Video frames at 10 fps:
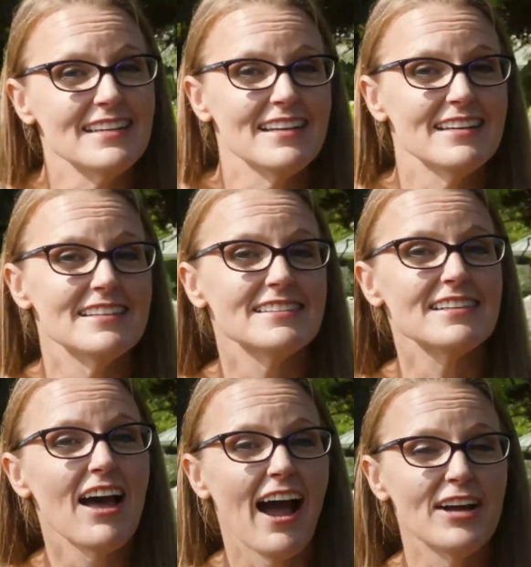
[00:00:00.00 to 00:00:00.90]

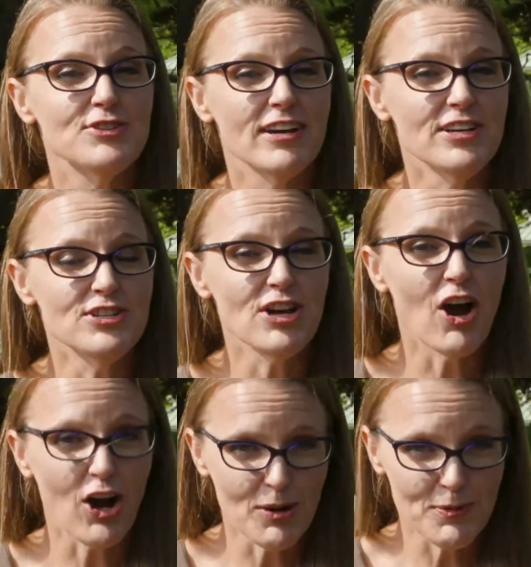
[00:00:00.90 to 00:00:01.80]
is Hydrangea
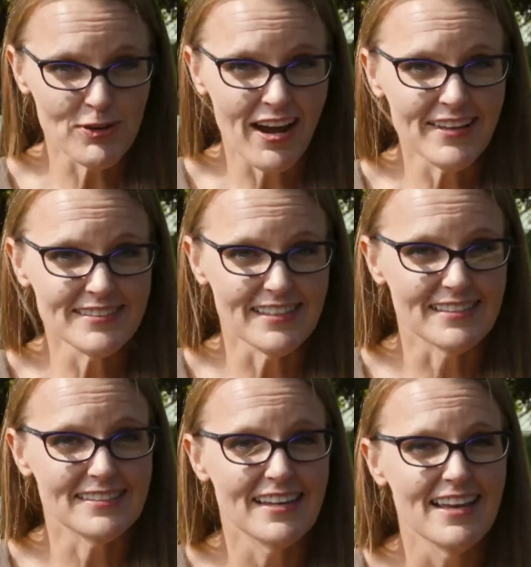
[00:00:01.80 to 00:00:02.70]

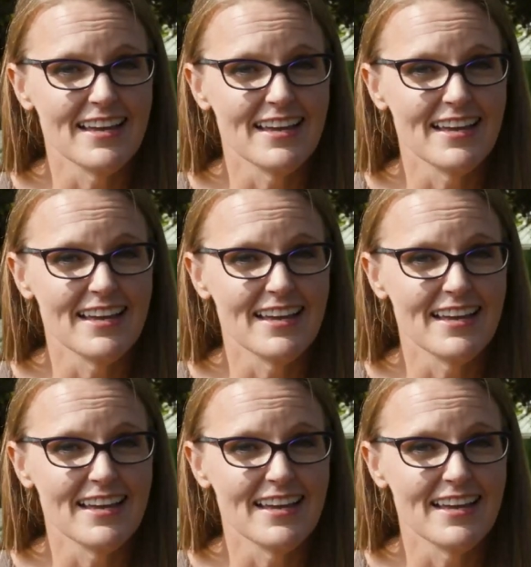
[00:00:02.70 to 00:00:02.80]
arborescens.